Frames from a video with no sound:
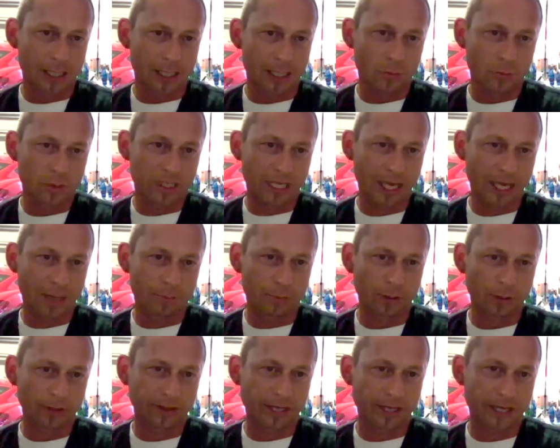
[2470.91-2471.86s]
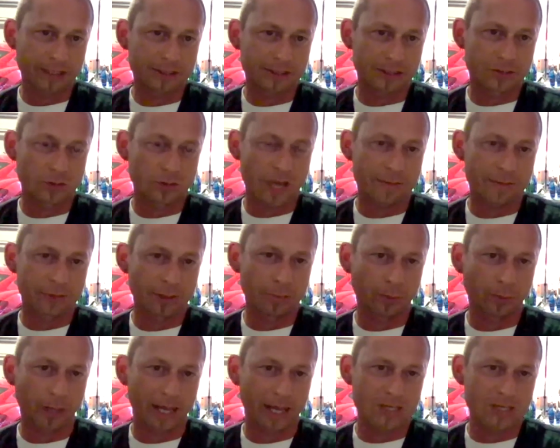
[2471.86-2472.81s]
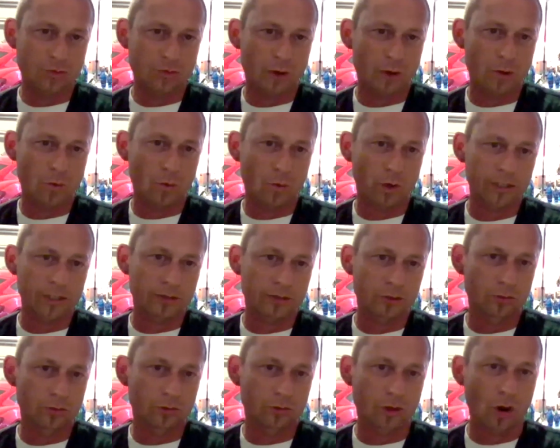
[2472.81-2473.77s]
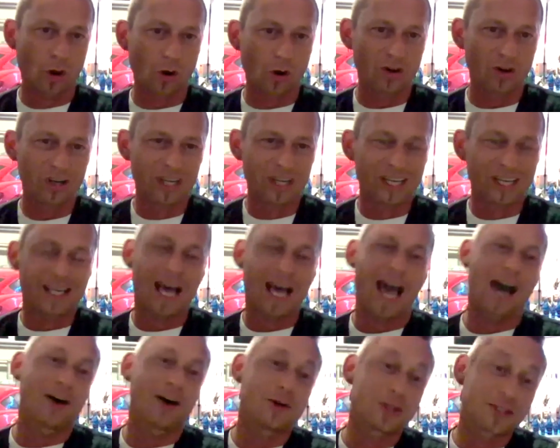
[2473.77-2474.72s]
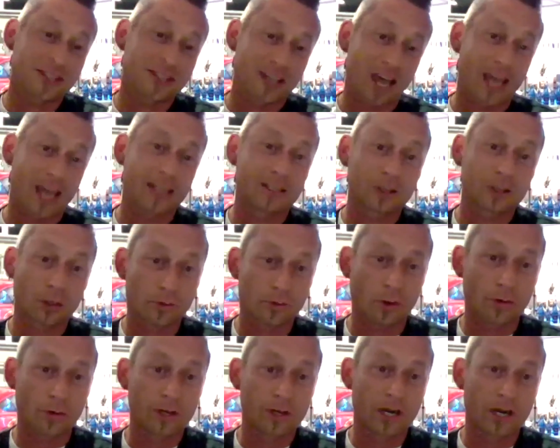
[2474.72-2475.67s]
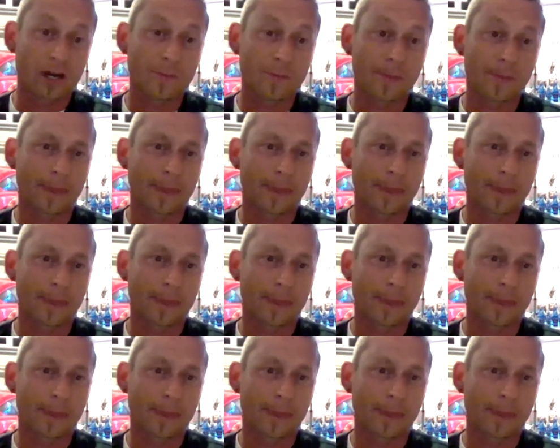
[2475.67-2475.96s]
We can put that to every place where you want to go outside Corona.